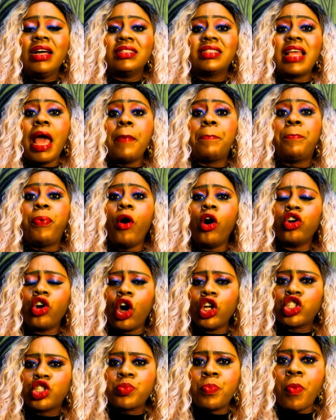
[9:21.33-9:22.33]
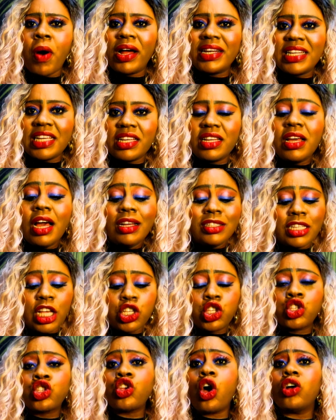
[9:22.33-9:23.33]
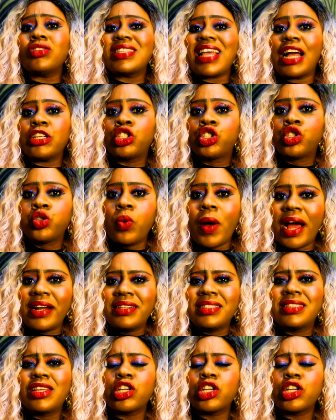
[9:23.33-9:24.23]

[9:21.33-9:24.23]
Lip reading: They borrowed money. They sold their jewelry.